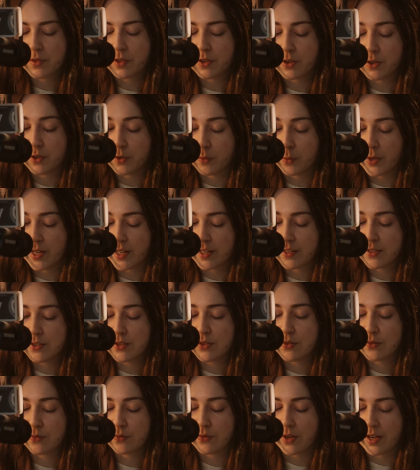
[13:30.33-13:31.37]
"Good
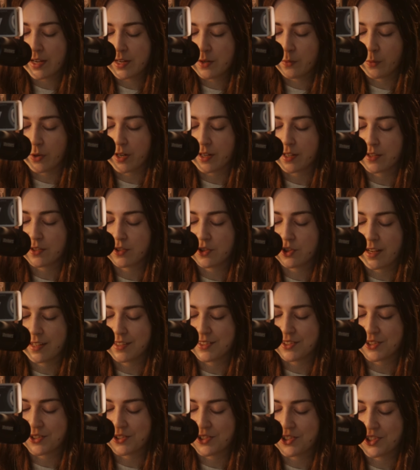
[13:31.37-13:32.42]
wares, fine wares,"
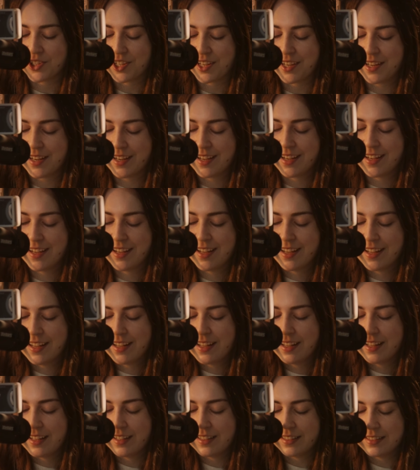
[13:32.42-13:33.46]
answered she,
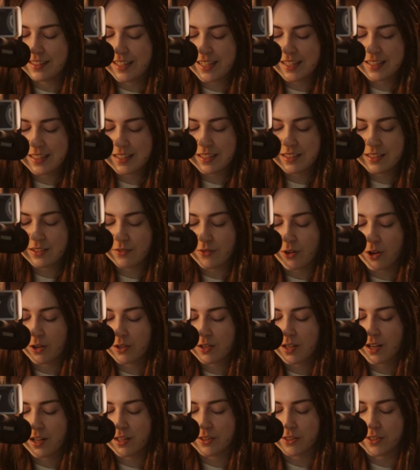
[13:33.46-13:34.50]
"laces of all
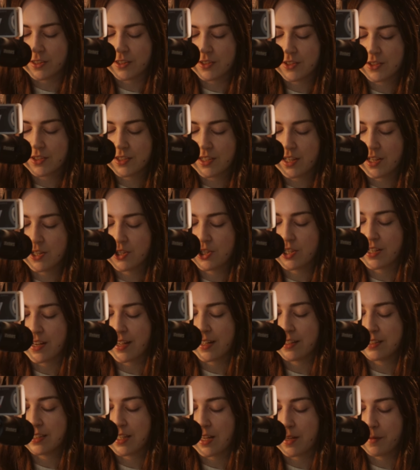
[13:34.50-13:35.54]
colors," and she
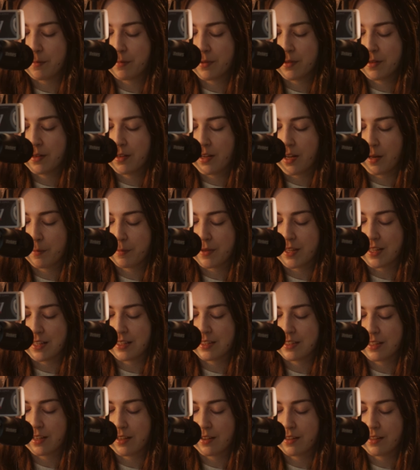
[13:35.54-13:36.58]
held up a piece
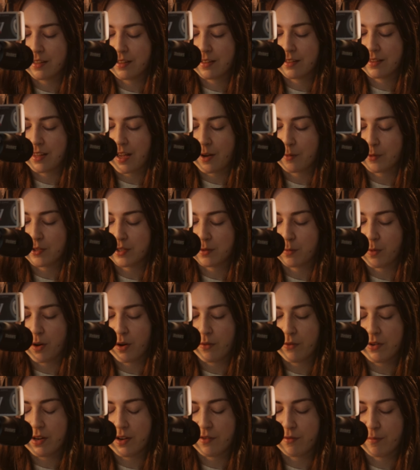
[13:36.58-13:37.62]
that was
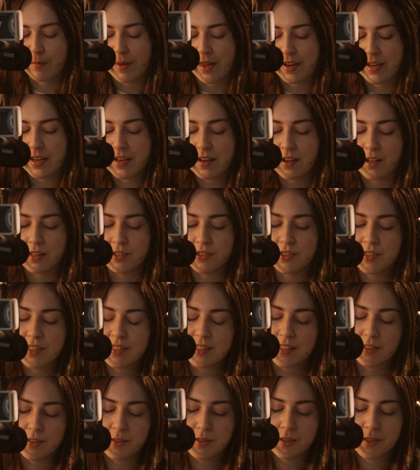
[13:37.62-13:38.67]
woven of many-colored
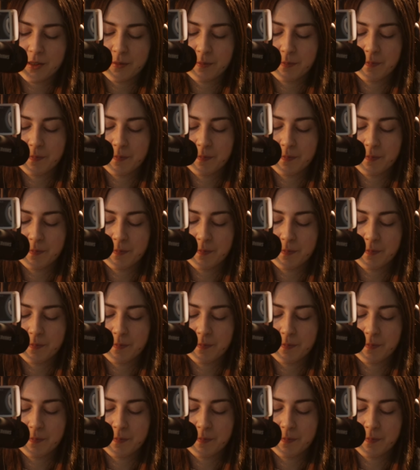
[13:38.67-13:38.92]
silk.